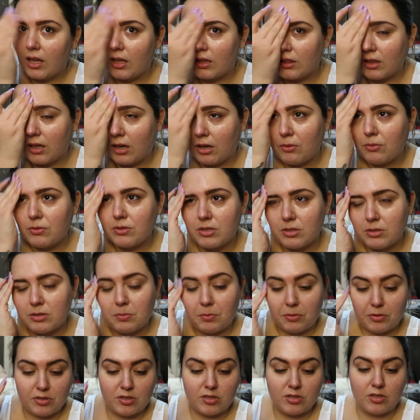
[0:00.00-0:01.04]
I thought it wasn't
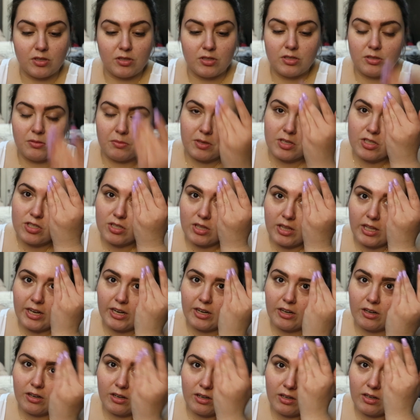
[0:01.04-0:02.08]
supposed to start until much
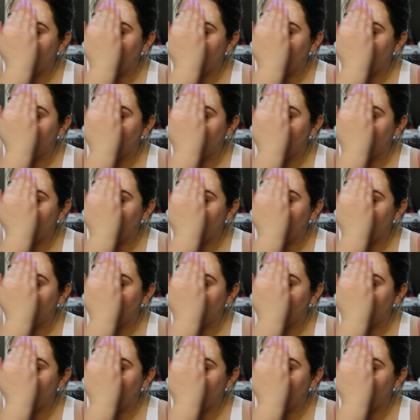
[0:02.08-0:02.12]
later.